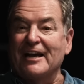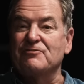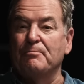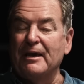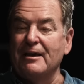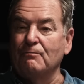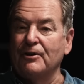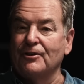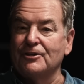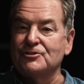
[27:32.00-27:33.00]
Thanks for being
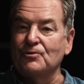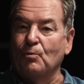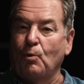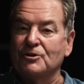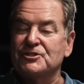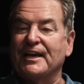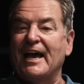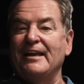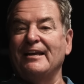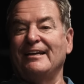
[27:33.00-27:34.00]
with us once
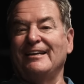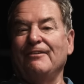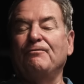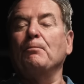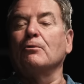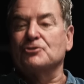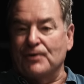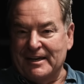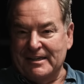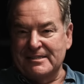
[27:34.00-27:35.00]
again. Football's
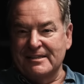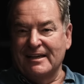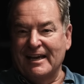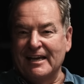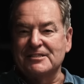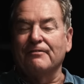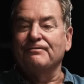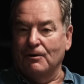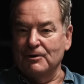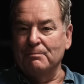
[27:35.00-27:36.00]
Greatest is a
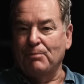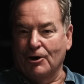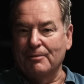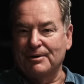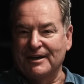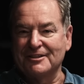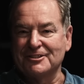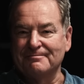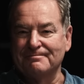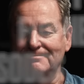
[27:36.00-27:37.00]
Folding Pocket production